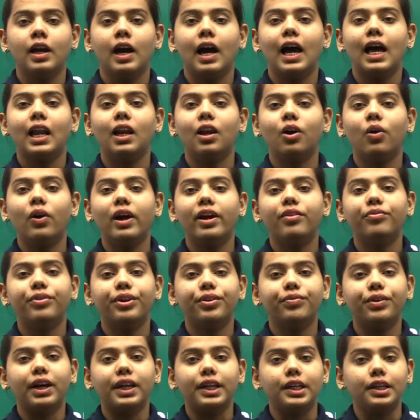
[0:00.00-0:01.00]
Hello
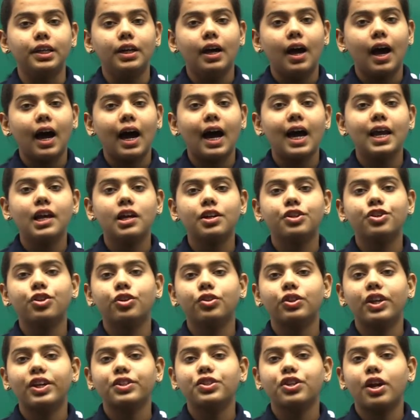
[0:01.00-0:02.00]
everyone, I
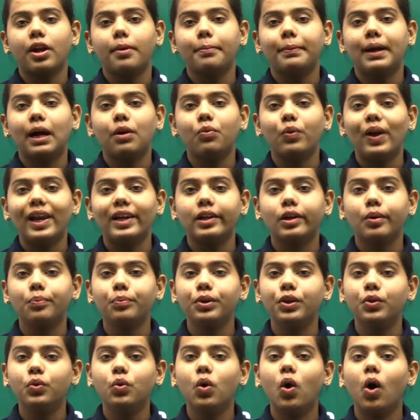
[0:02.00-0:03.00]
Akshita Sharma welcome
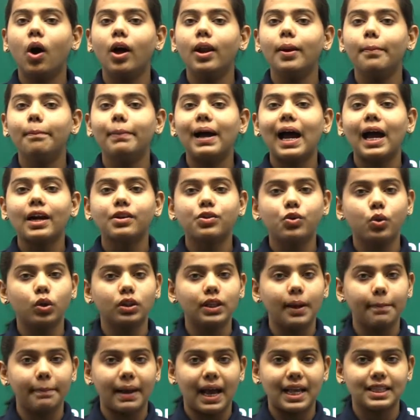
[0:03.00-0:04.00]
you all back to
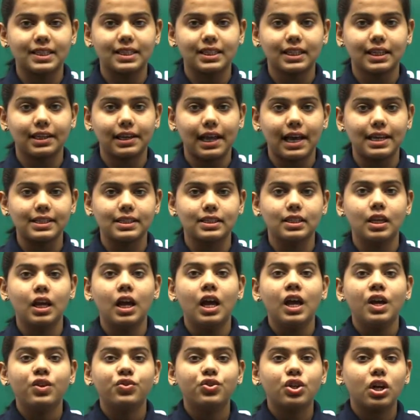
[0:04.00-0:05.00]
the maths class.
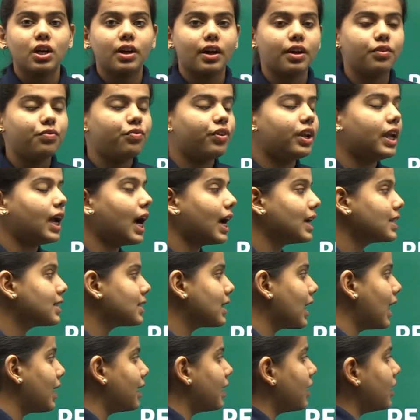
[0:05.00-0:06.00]
Children, we are
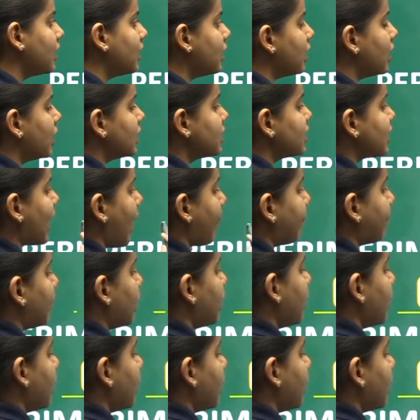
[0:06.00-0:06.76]
studying here chapter